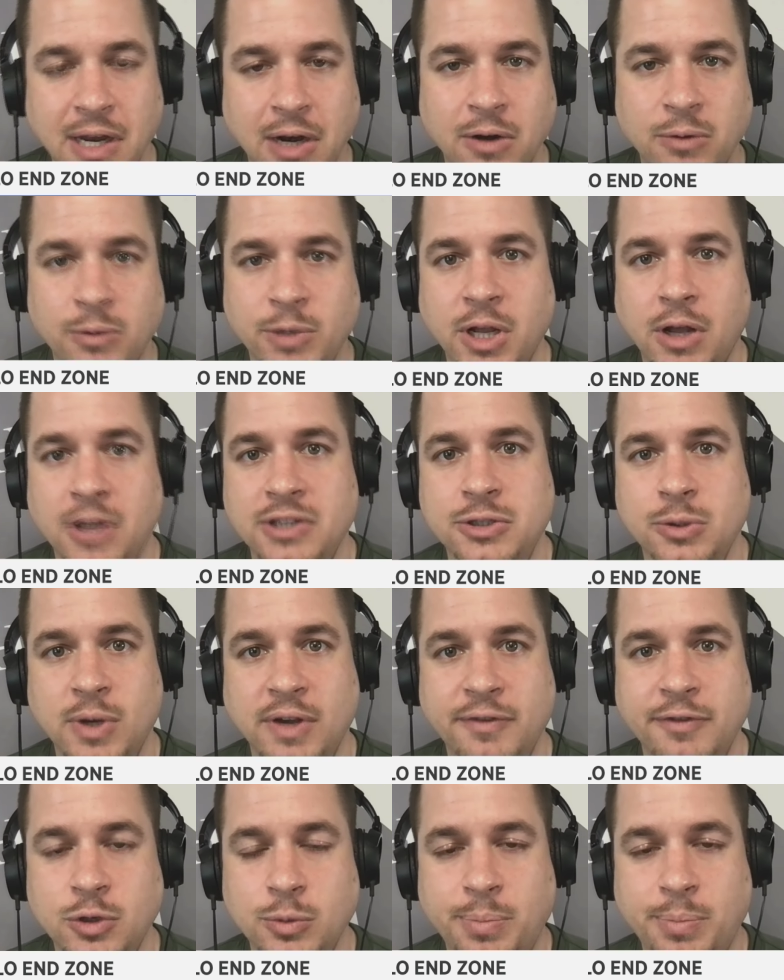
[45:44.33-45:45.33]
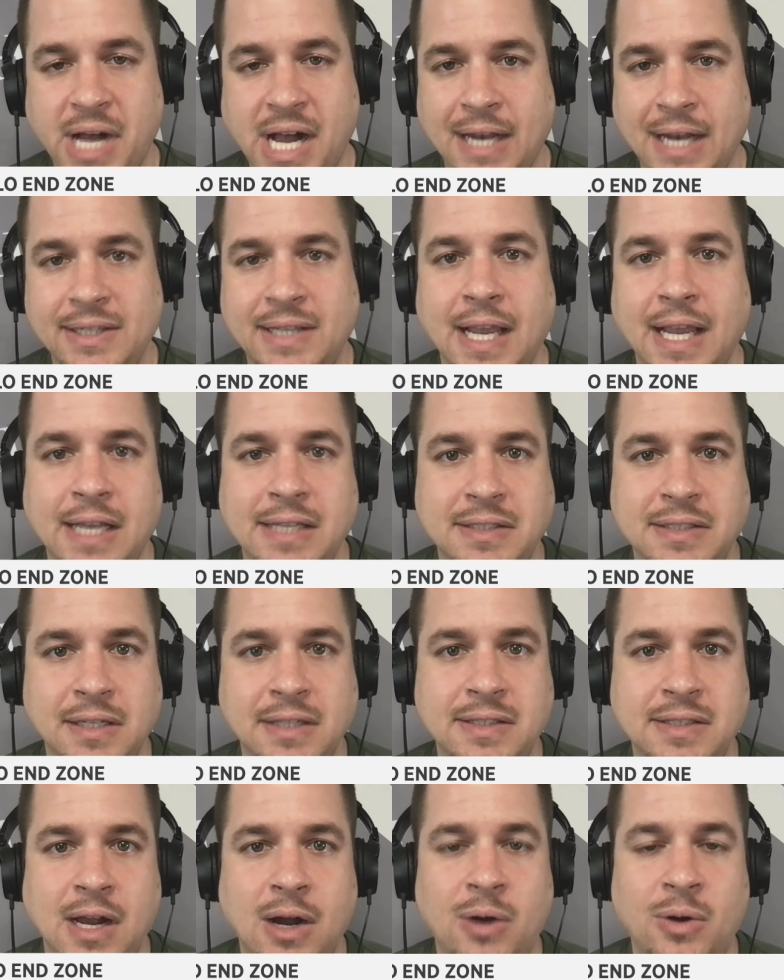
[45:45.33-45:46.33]
And we also have a new podcast that's
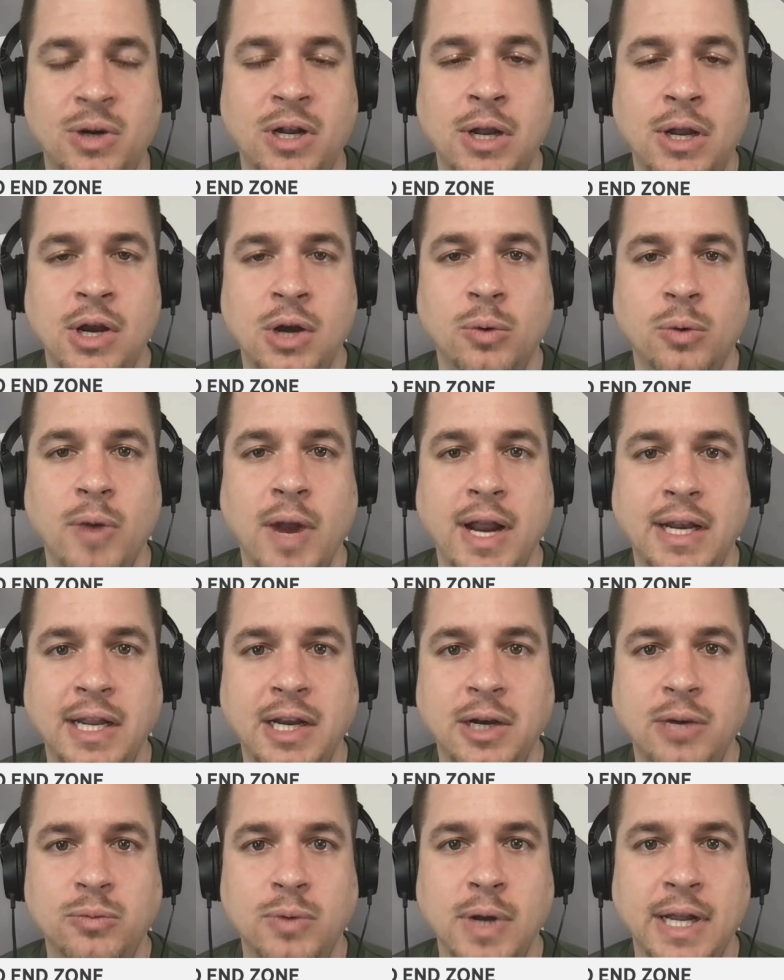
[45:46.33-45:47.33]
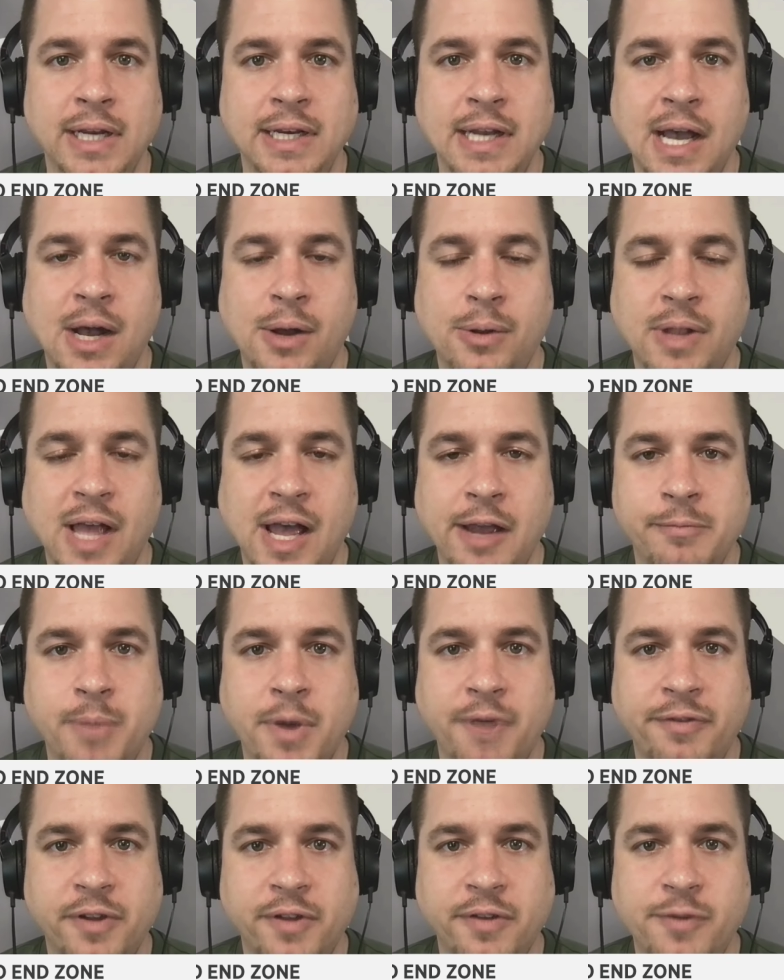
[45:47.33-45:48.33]
out right here, right now, live
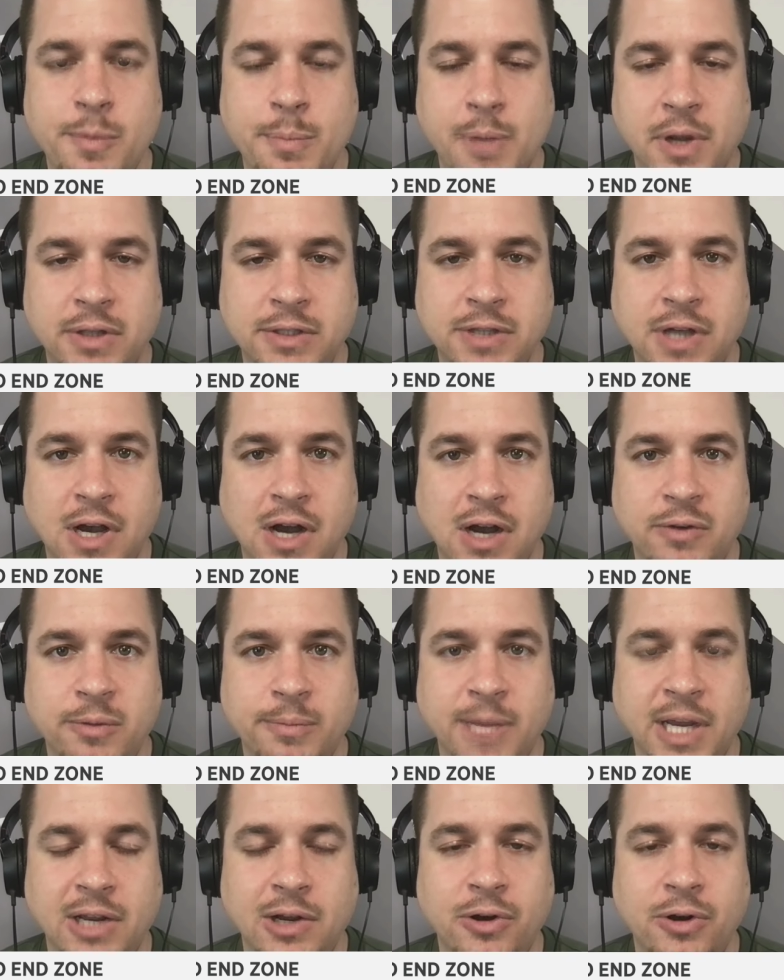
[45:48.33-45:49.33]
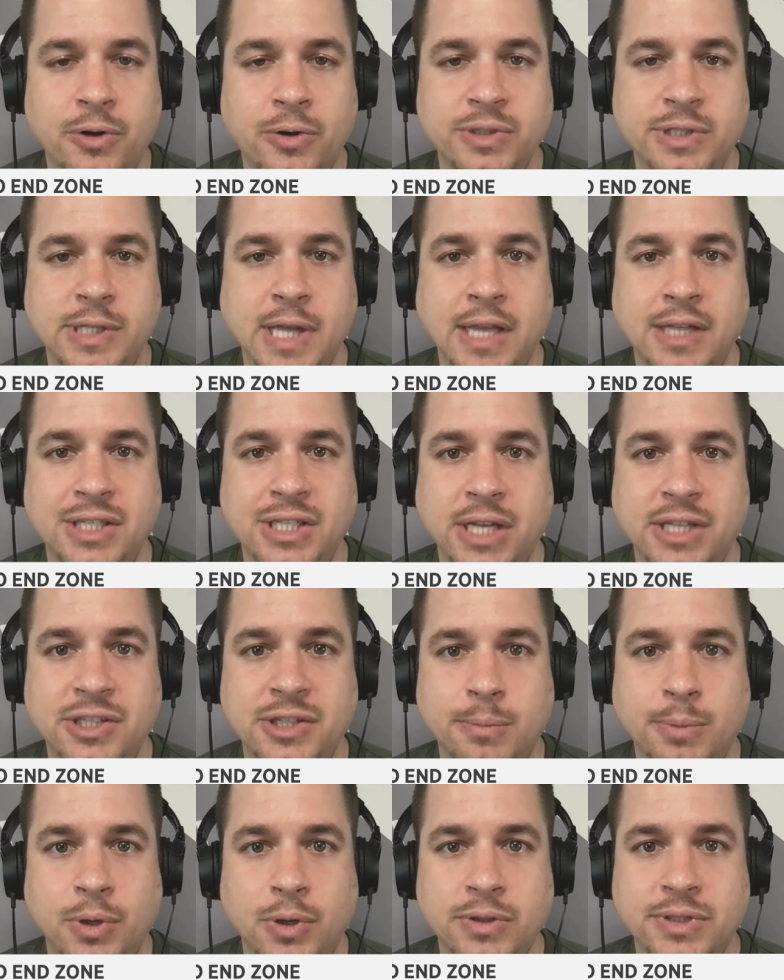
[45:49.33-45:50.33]
Buffalo Football Talk with my co-host AJ
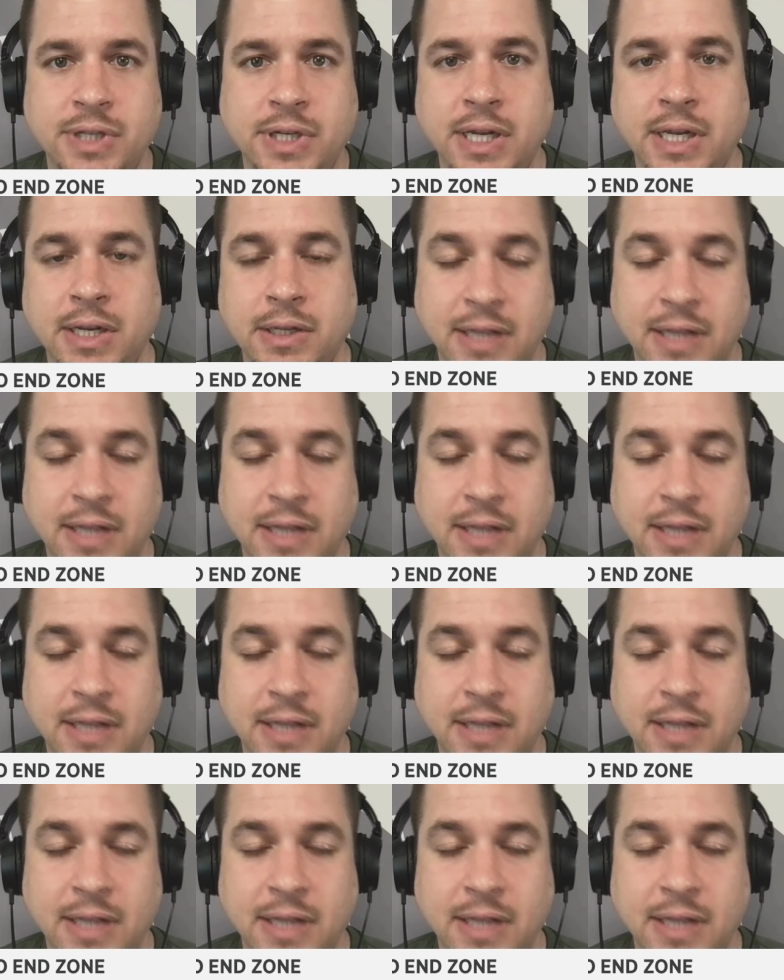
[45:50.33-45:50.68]
Sobolski.